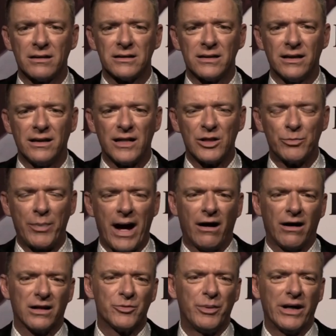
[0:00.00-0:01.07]
cities,
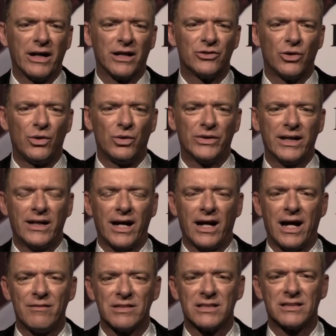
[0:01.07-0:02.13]
parents being told they can't
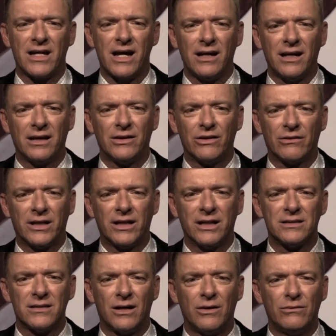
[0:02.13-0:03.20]
have a say in their
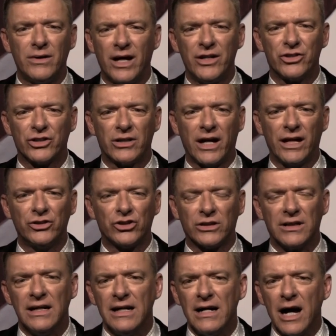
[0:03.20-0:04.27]
kids' own
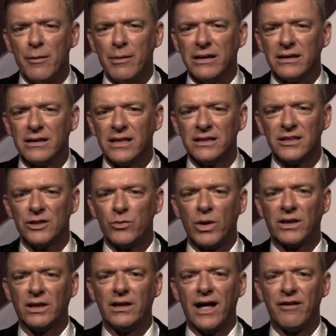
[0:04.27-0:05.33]
education. I mean, this is
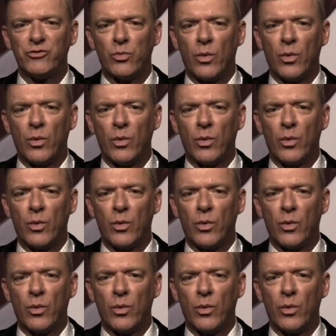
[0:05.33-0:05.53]
what the left